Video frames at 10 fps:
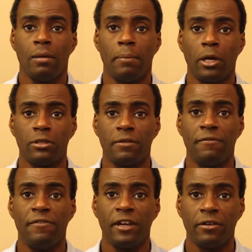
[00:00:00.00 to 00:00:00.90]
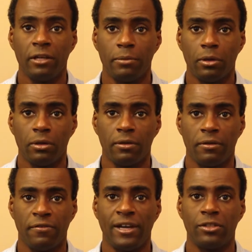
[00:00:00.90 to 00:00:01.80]
But variable
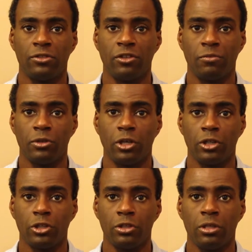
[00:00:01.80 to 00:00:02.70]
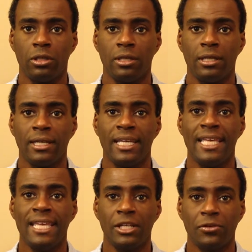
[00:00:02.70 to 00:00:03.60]
factors of production
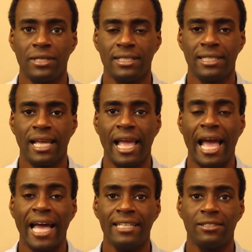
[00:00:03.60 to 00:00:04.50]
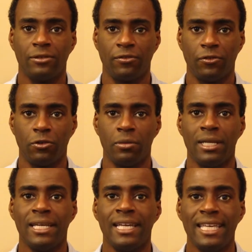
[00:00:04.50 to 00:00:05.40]
increase as the firm
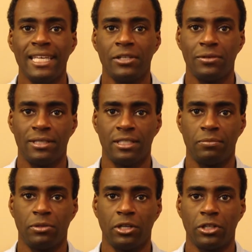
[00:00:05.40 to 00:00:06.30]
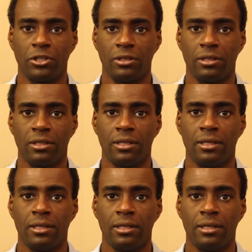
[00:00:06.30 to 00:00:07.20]
increases production.
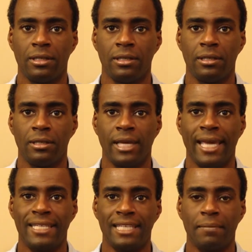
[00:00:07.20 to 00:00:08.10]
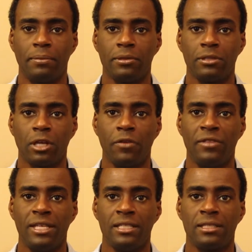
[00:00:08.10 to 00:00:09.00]
Examples
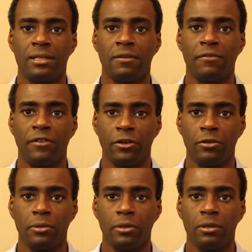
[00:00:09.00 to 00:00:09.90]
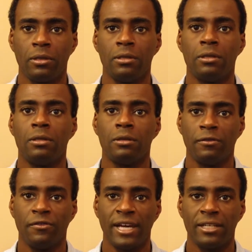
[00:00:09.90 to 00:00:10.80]
of these variable
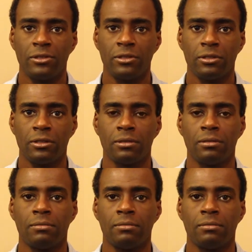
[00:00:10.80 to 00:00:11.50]
factors: